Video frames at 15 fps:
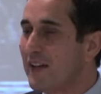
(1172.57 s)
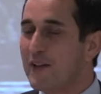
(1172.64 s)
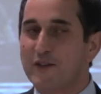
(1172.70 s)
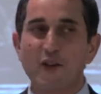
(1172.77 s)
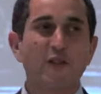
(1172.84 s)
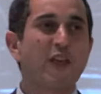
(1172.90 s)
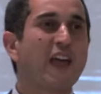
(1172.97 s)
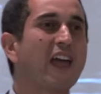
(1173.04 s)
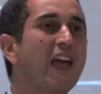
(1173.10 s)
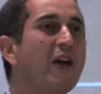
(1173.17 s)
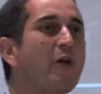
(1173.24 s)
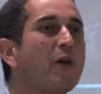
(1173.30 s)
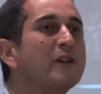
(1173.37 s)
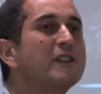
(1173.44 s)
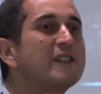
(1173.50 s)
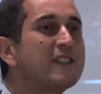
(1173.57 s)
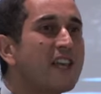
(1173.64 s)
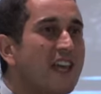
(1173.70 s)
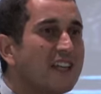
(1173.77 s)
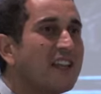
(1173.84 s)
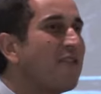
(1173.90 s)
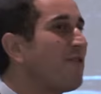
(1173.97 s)
Do you think he could
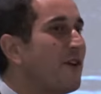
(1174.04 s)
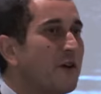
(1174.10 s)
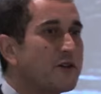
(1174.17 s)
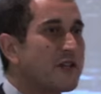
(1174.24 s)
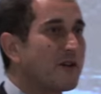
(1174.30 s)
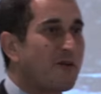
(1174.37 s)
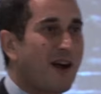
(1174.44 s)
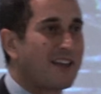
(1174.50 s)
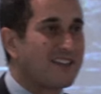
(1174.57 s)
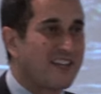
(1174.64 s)
see the future right